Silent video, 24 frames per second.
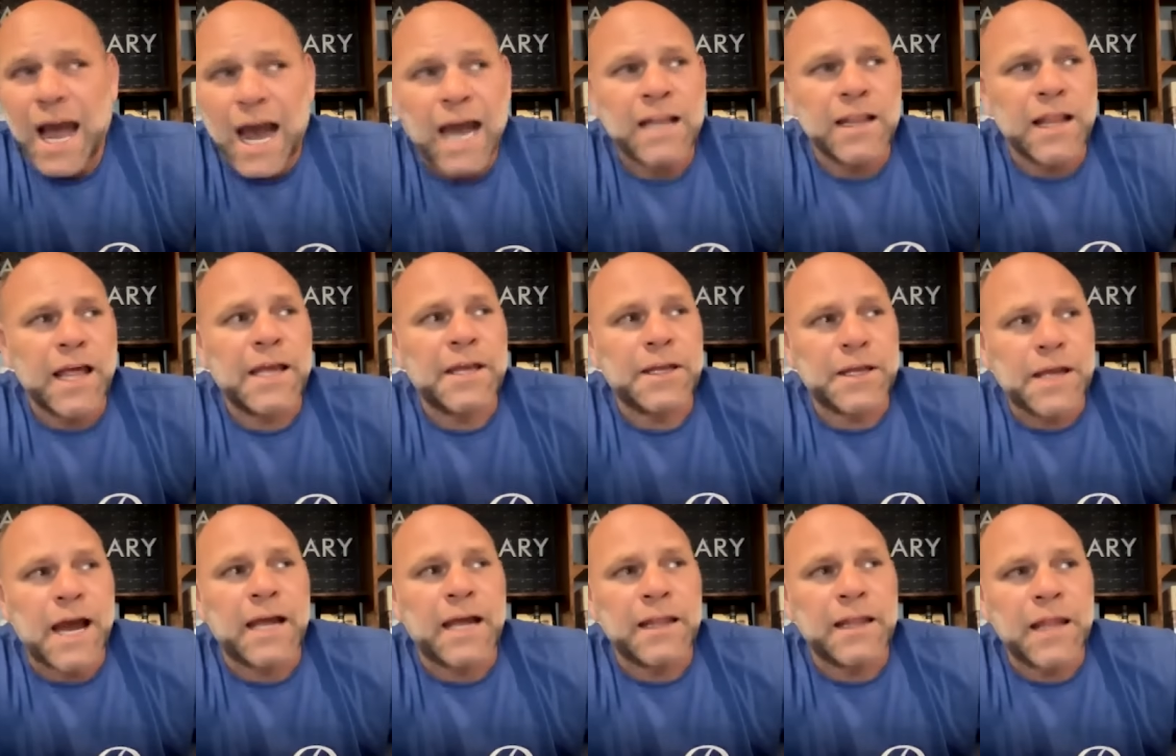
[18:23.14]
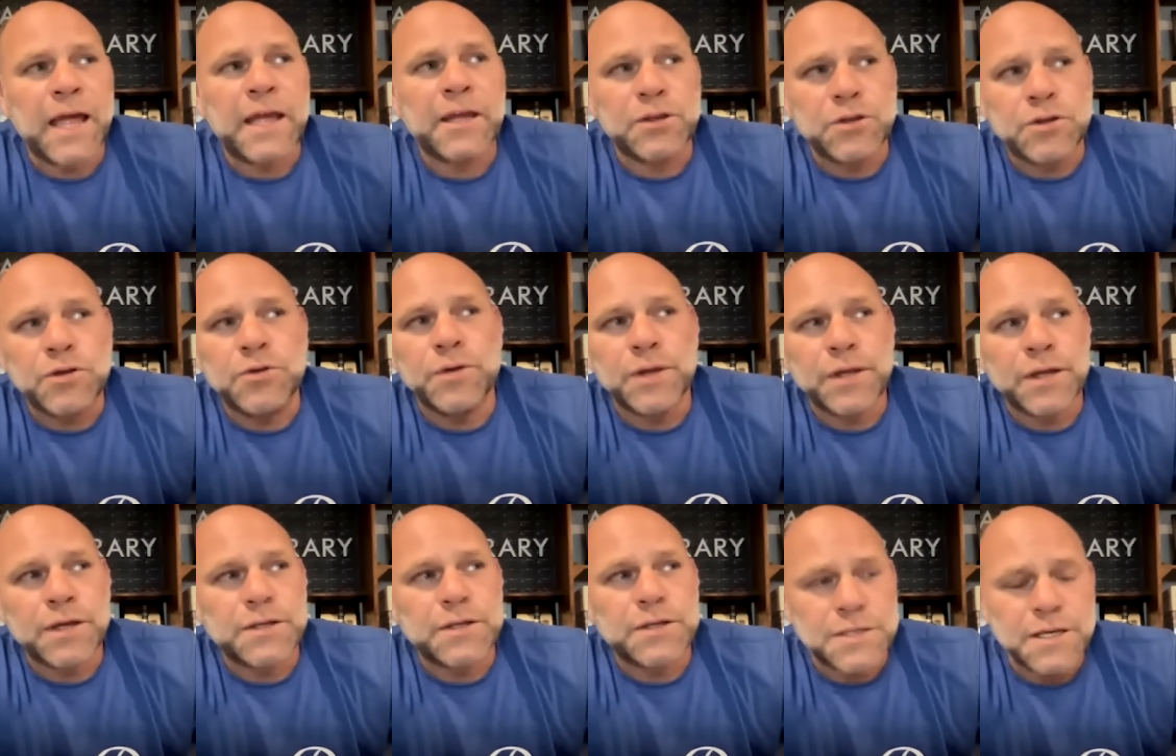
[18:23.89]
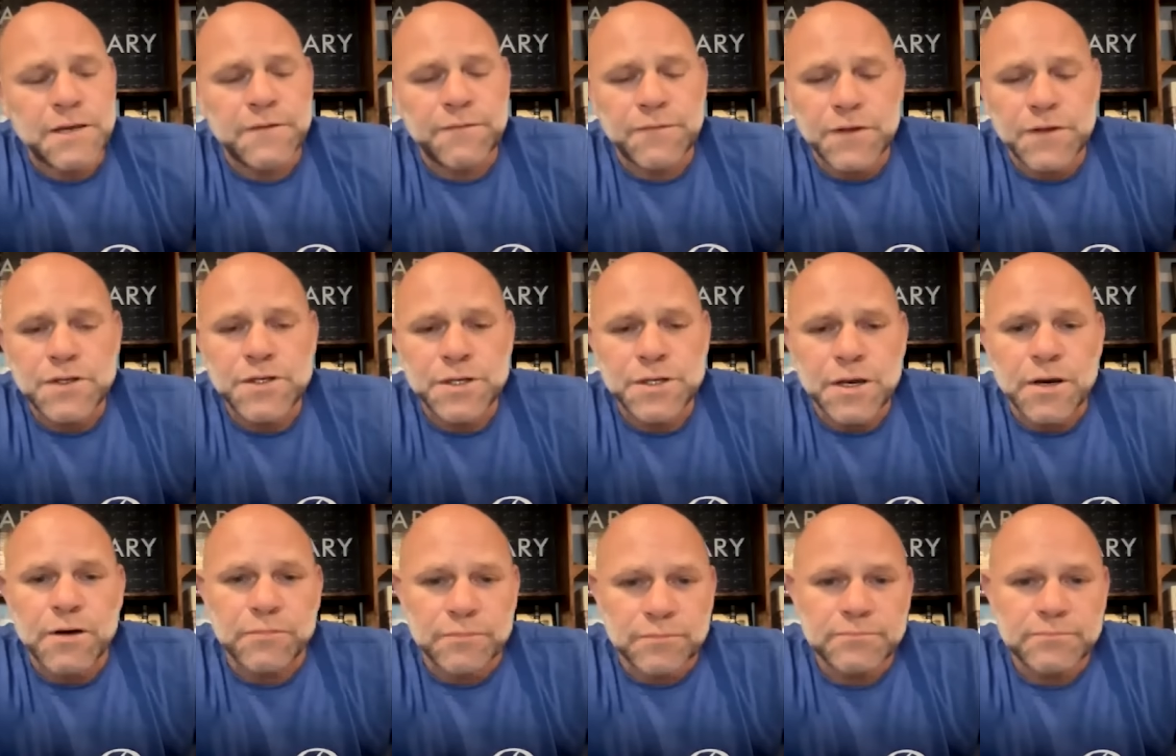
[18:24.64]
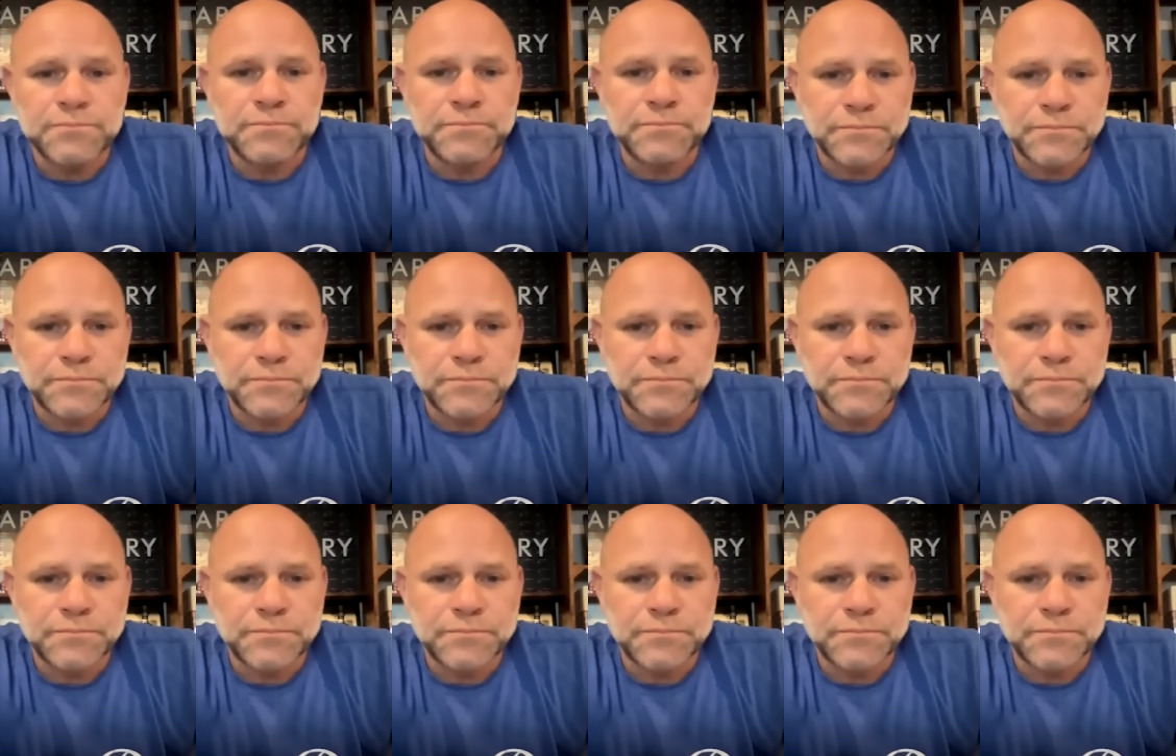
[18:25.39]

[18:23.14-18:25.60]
I like I like doing a TV show.